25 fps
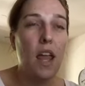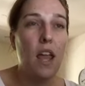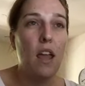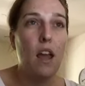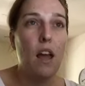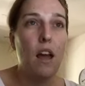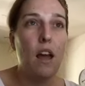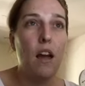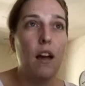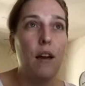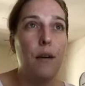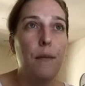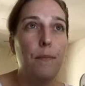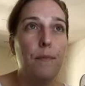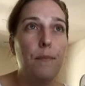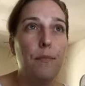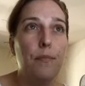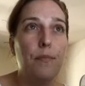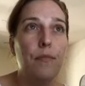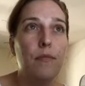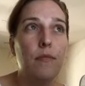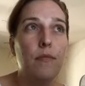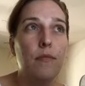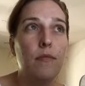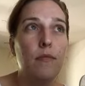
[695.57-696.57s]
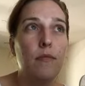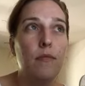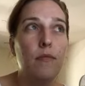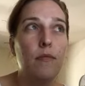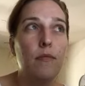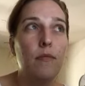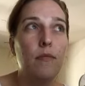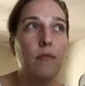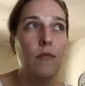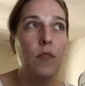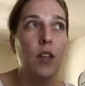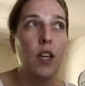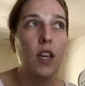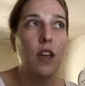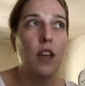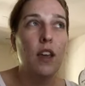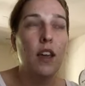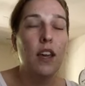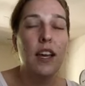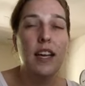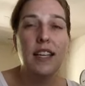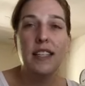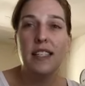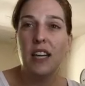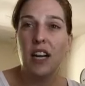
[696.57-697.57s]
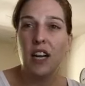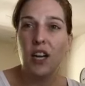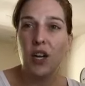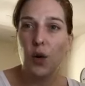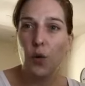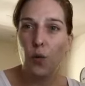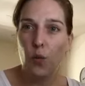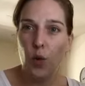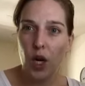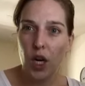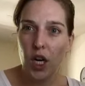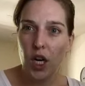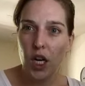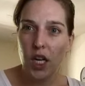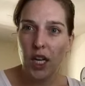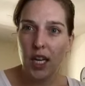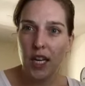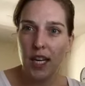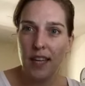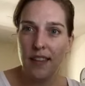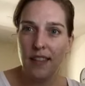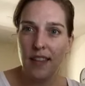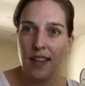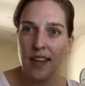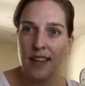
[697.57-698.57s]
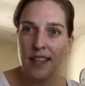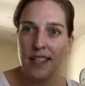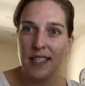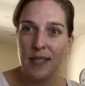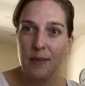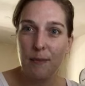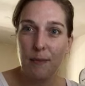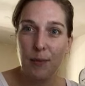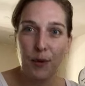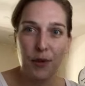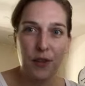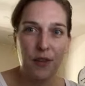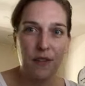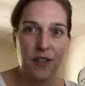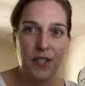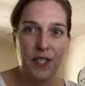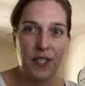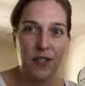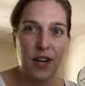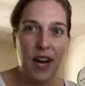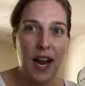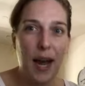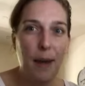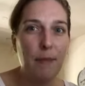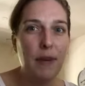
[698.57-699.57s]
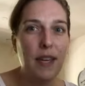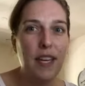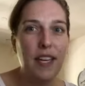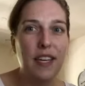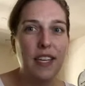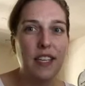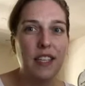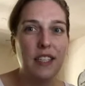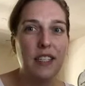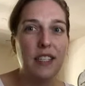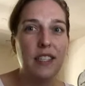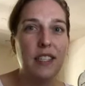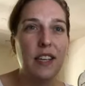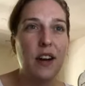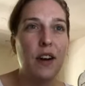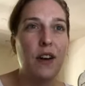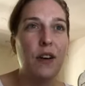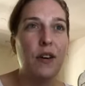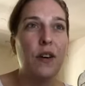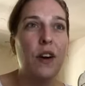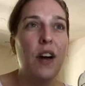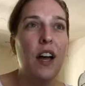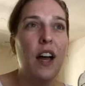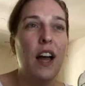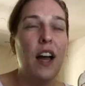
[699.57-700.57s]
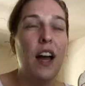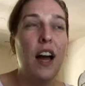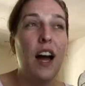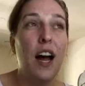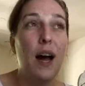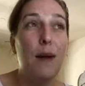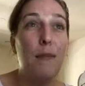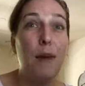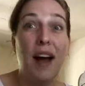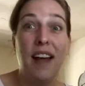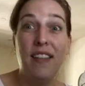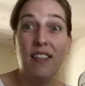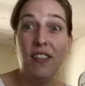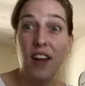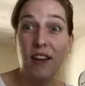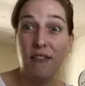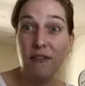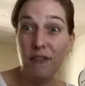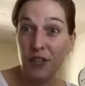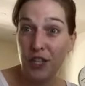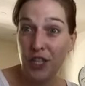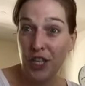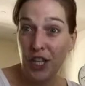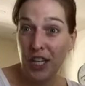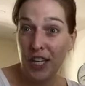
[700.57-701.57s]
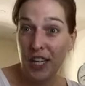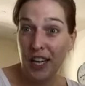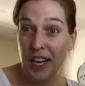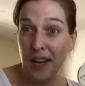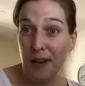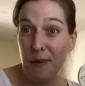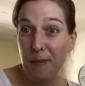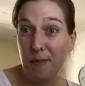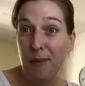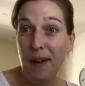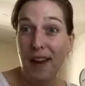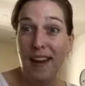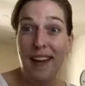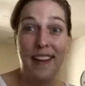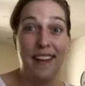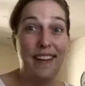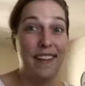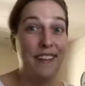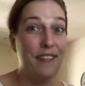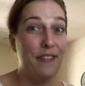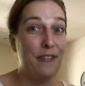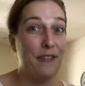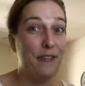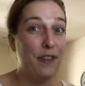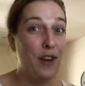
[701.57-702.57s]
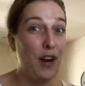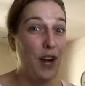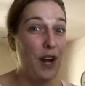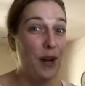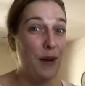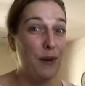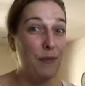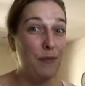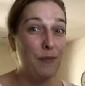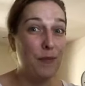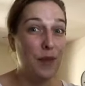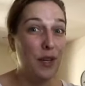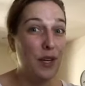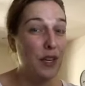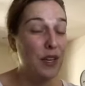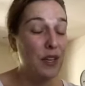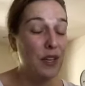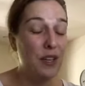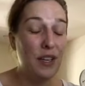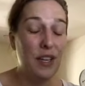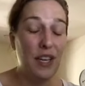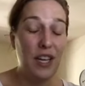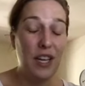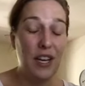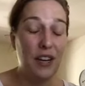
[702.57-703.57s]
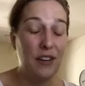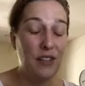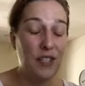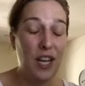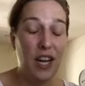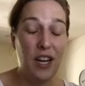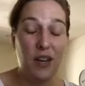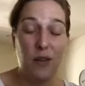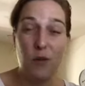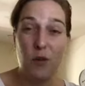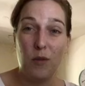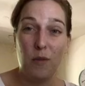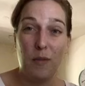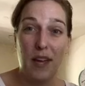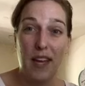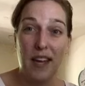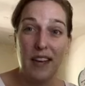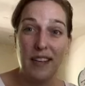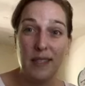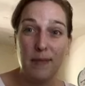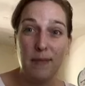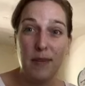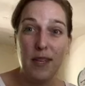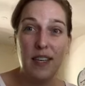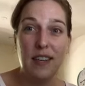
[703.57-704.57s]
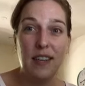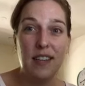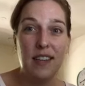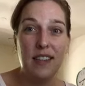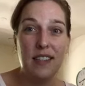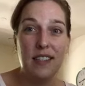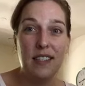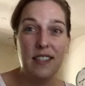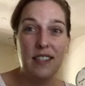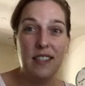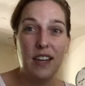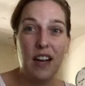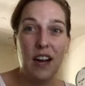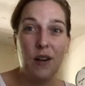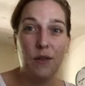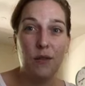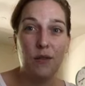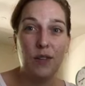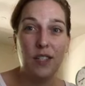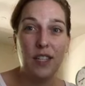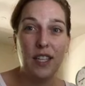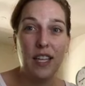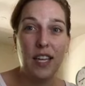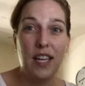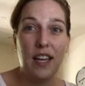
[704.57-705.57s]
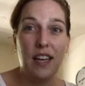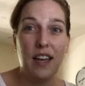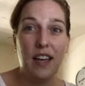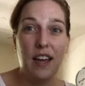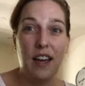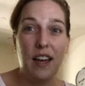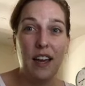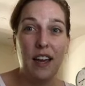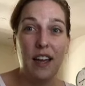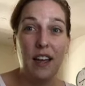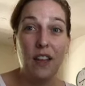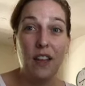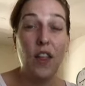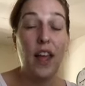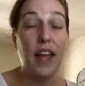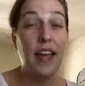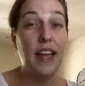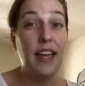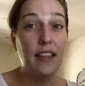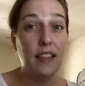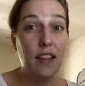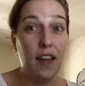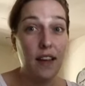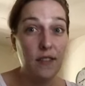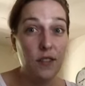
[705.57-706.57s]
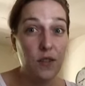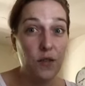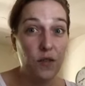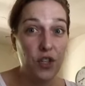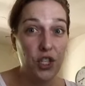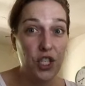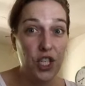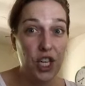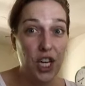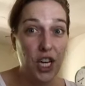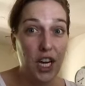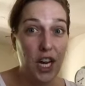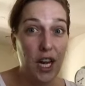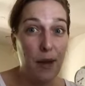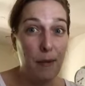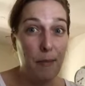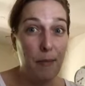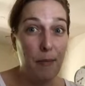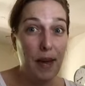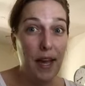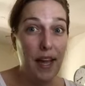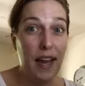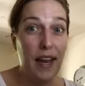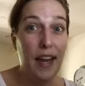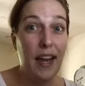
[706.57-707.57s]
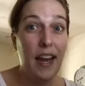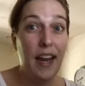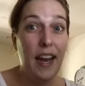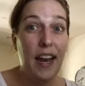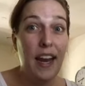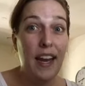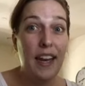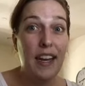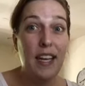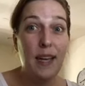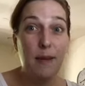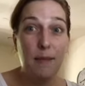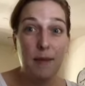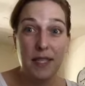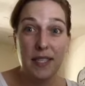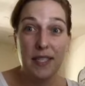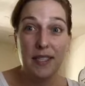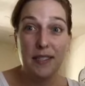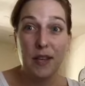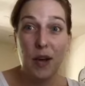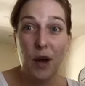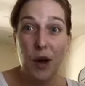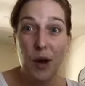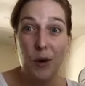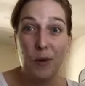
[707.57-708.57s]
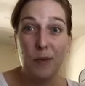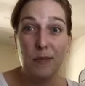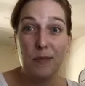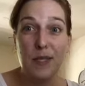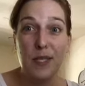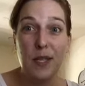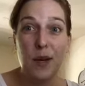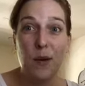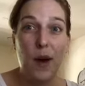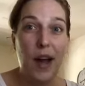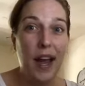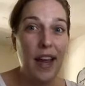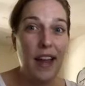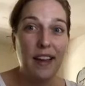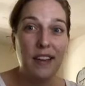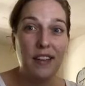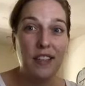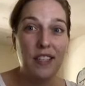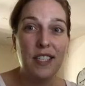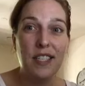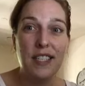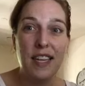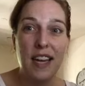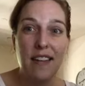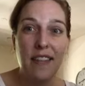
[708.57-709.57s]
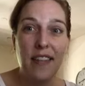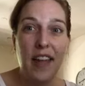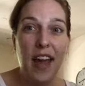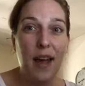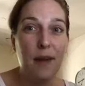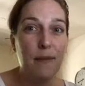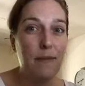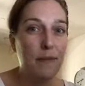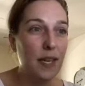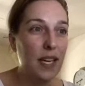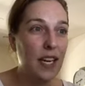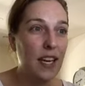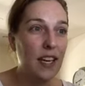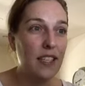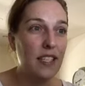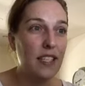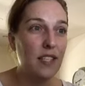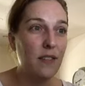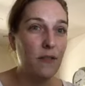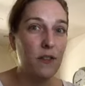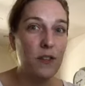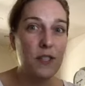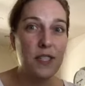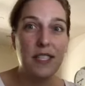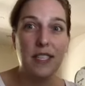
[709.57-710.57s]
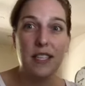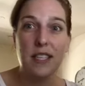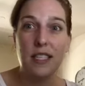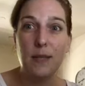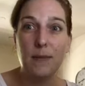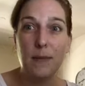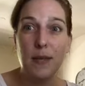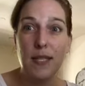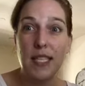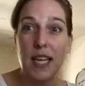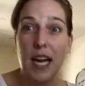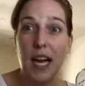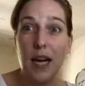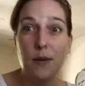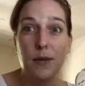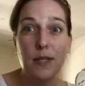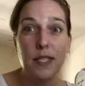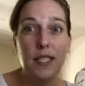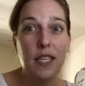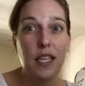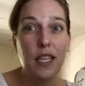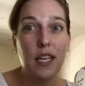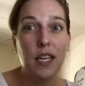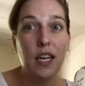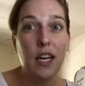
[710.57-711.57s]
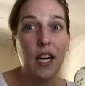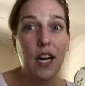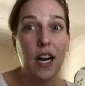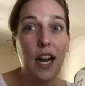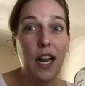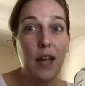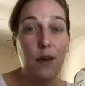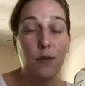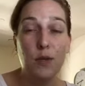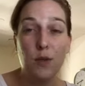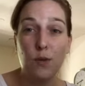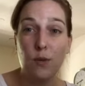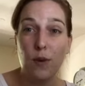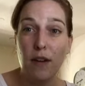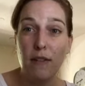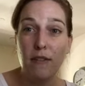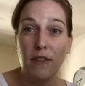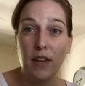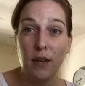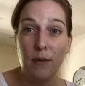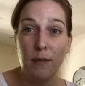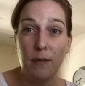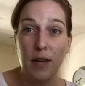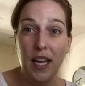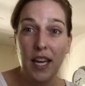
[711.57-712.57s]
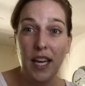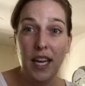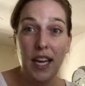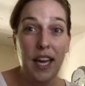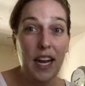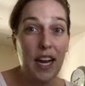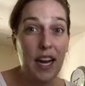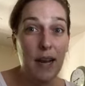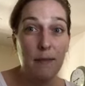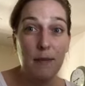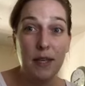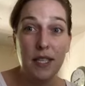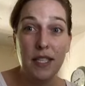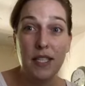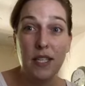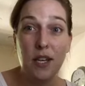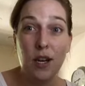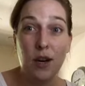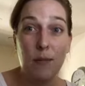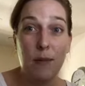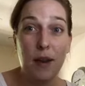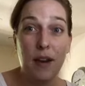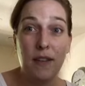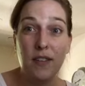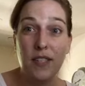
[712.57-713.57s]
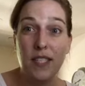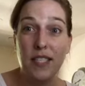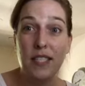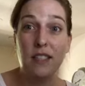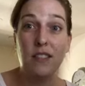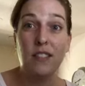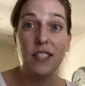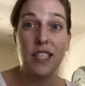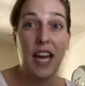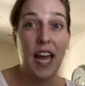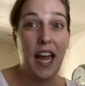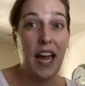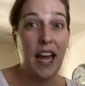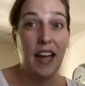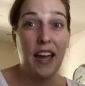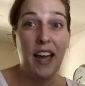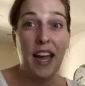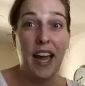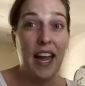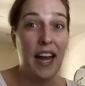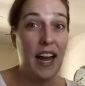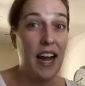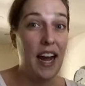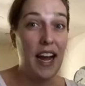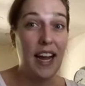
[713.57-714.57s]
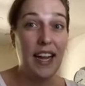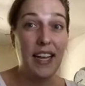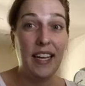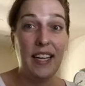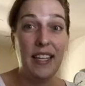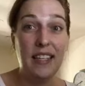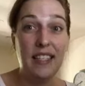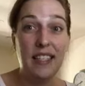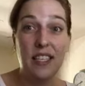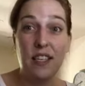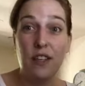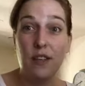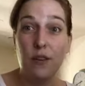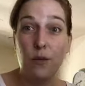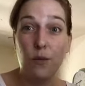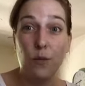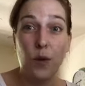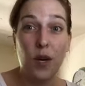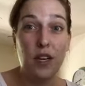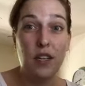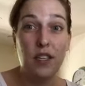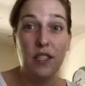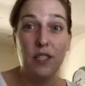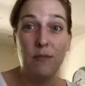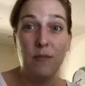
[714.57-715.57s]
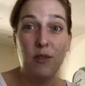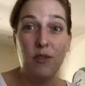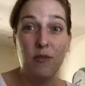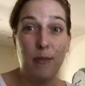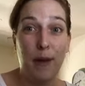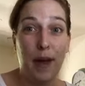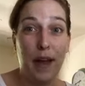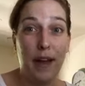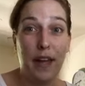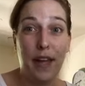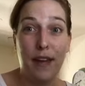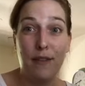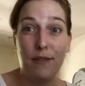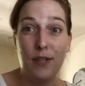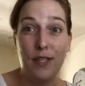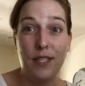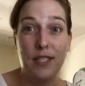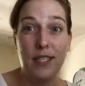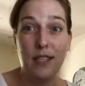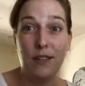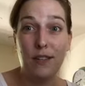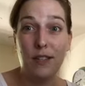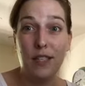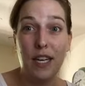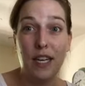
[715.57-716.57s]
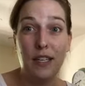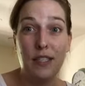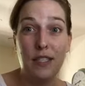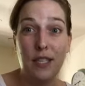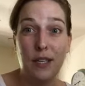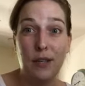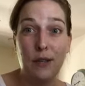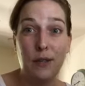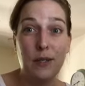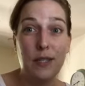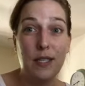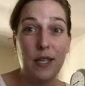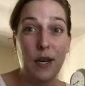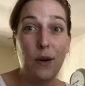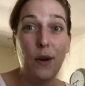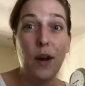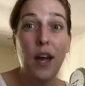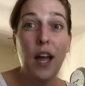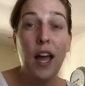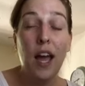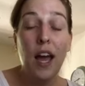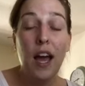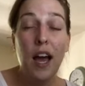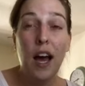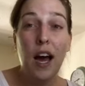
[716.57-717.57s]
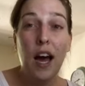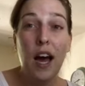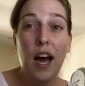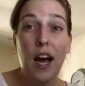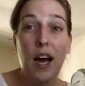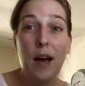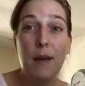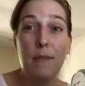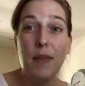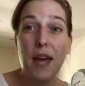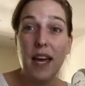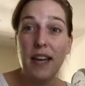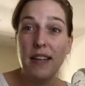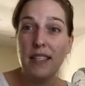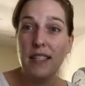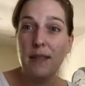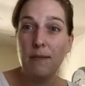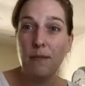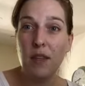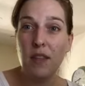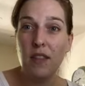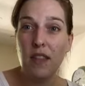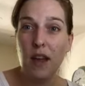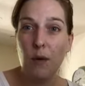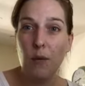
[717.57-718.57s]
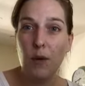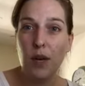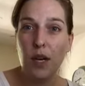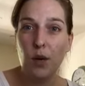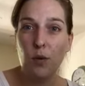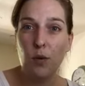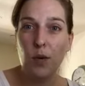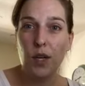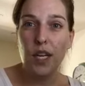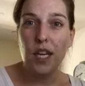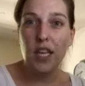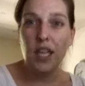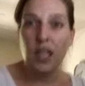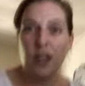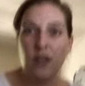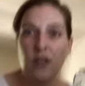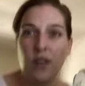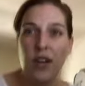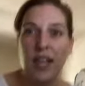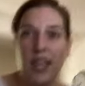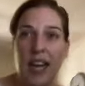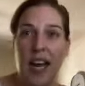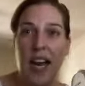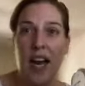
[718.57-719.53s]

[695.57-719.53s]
um, it's not going to work unless both of us are happy here. So, um, I love Virginia, but from, you know, talking with my husband, he's not really, he loves Virginia, but he misses home. So I understand that because the first six months I was here, it was rough on me and I missed home every single day. And I considered wanting to move back every single day too. So um, that is something that we are working on right